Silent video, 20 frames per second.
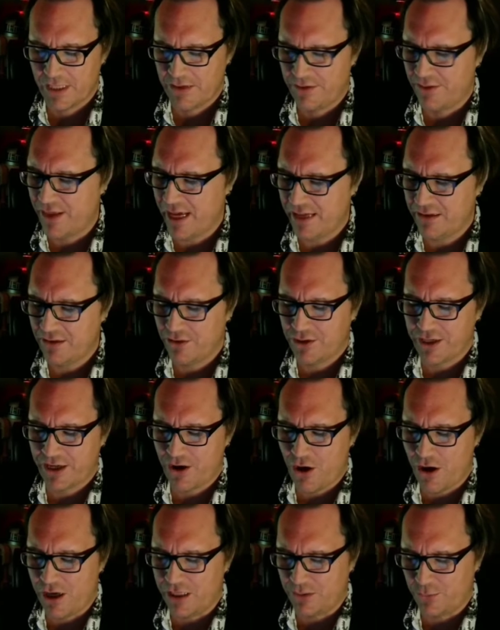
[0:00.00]
Then, looking
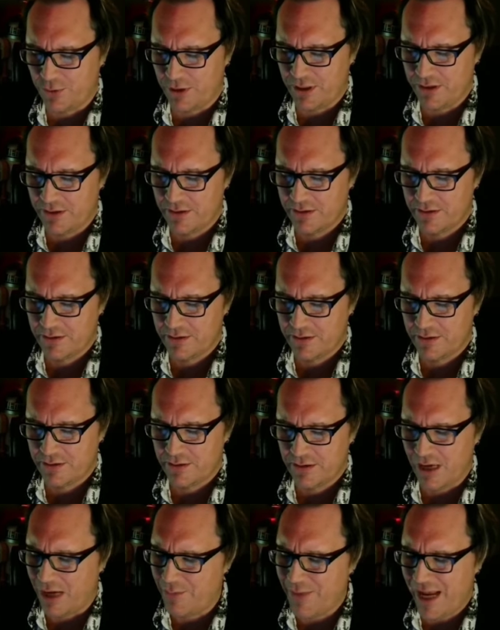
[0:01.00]
onward,
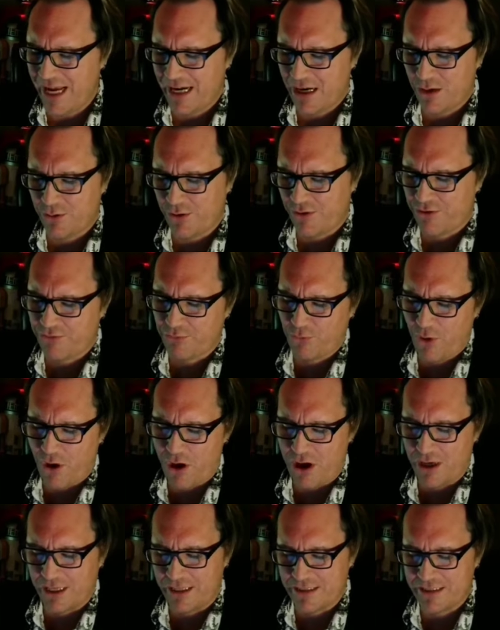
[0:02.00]
I made out a
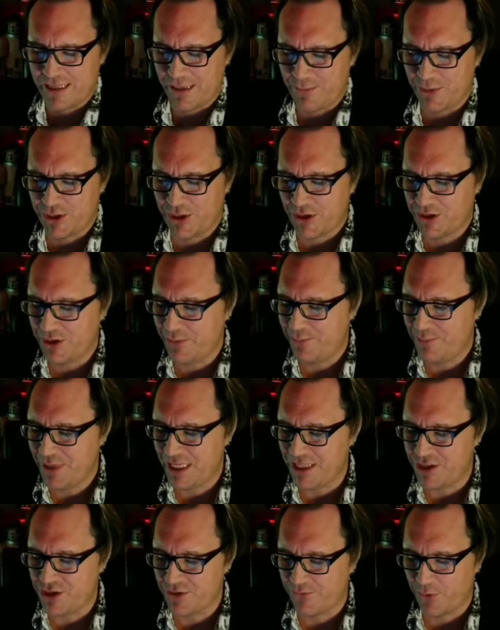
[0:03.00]
throng assembled on the
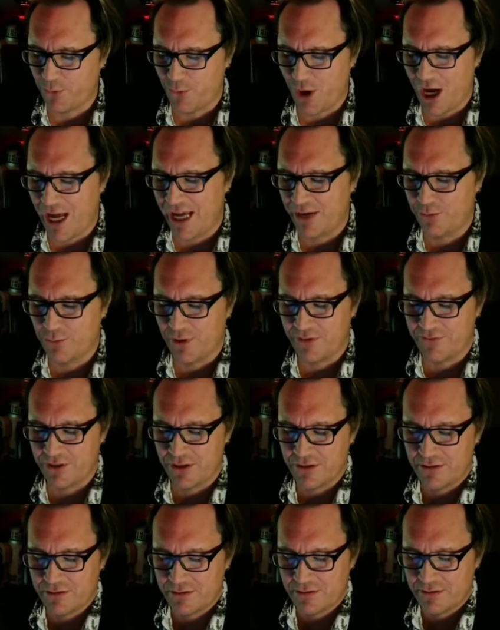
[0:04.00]
beach of a wide
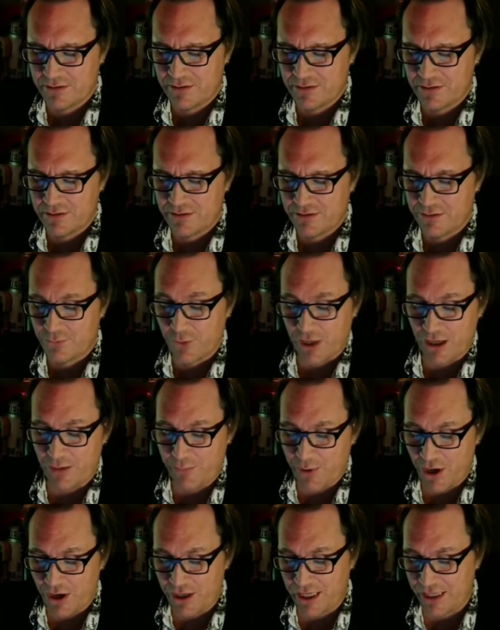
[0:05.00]
river,
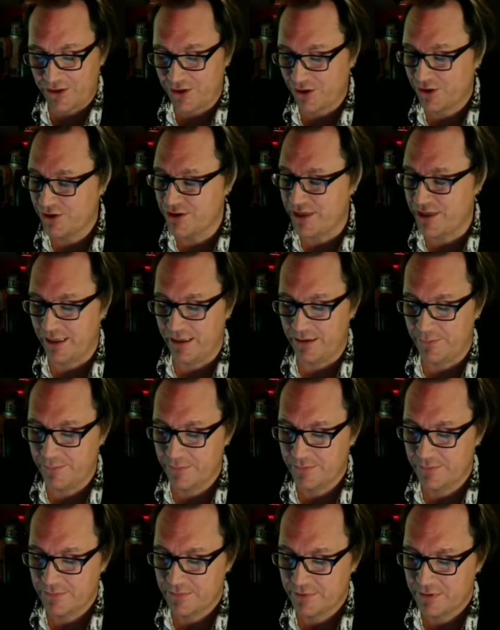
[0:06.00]
whereupon I turned to him.
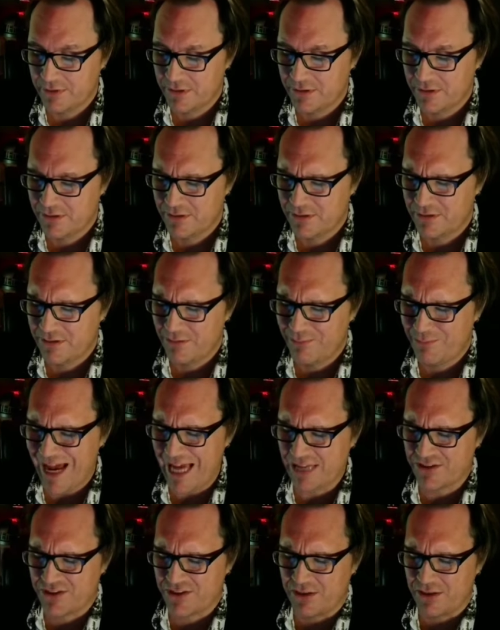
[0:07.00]

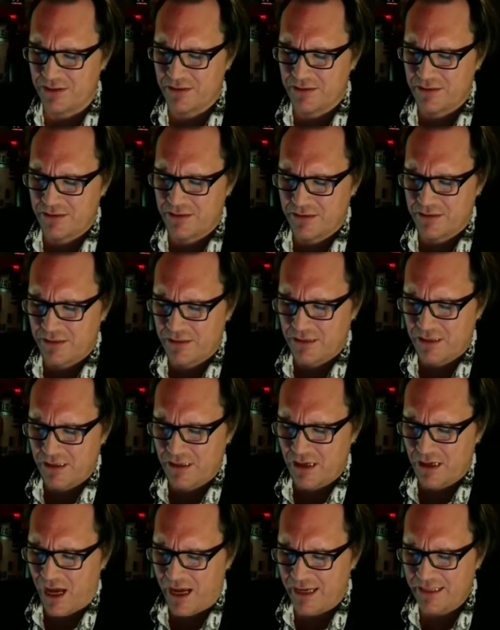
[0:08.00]
"Master,
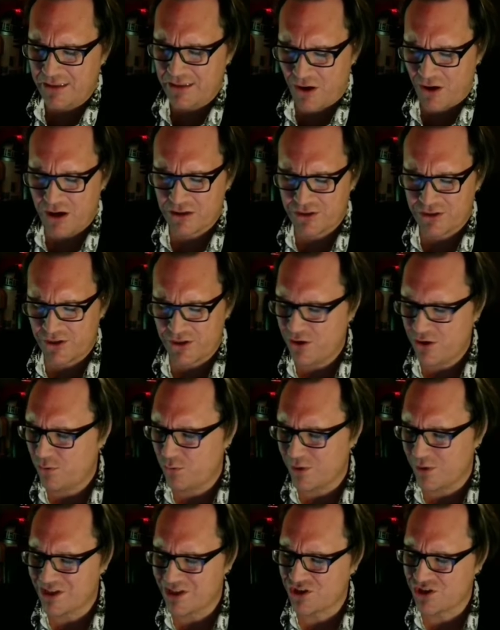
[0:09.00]
I long to know
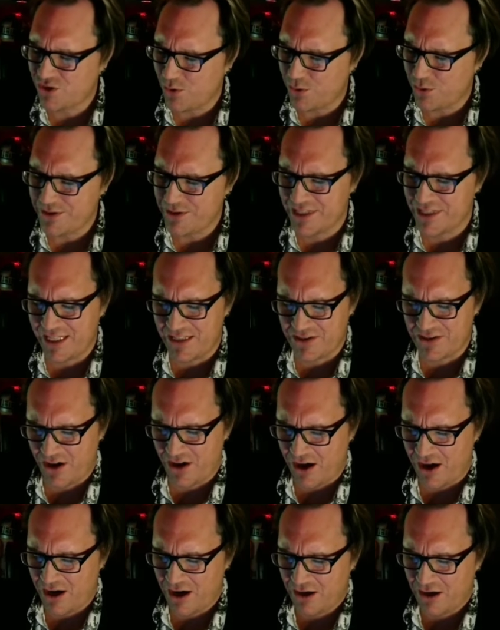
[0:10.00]
what souls these
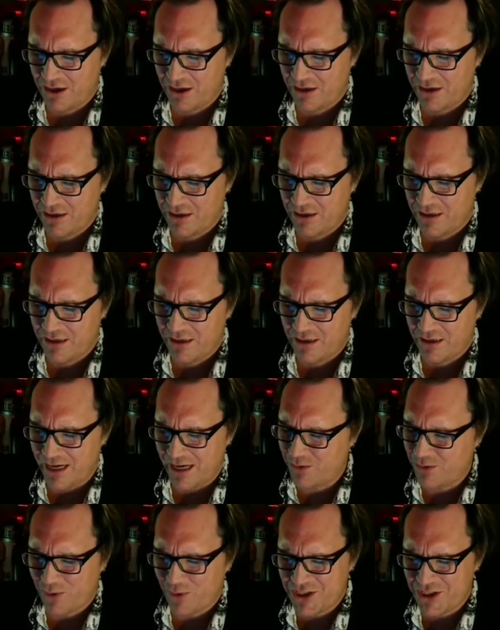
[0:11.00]
are,
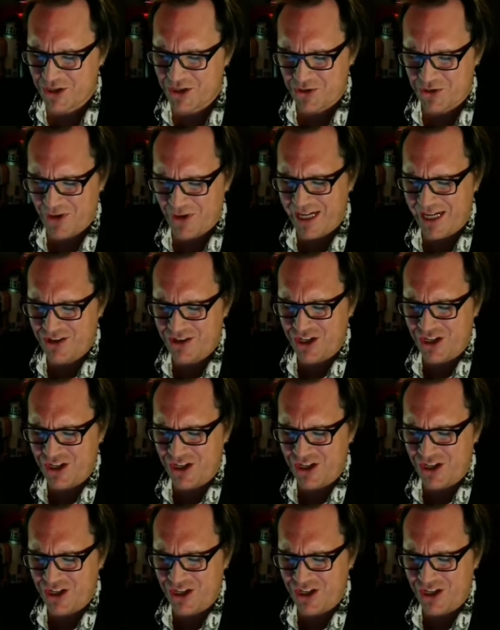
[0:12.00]
and what strange